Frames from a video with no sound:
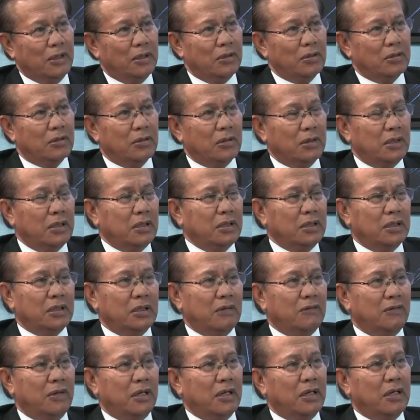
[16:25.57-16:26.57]
So this is
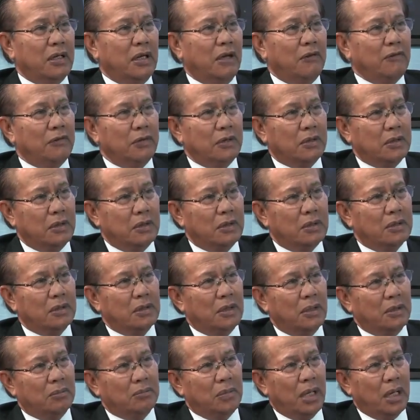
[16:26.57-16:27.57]
a very
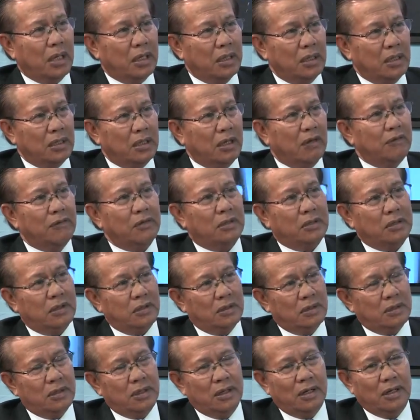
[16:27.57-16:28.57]
efficient uh, market,
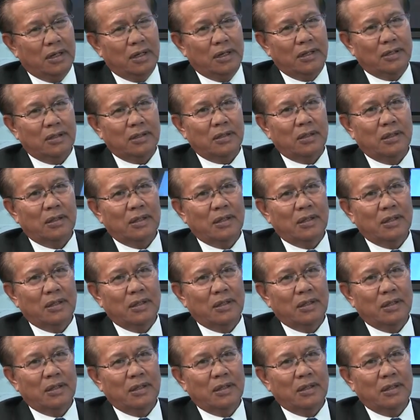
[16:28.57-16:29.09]
efficient uh,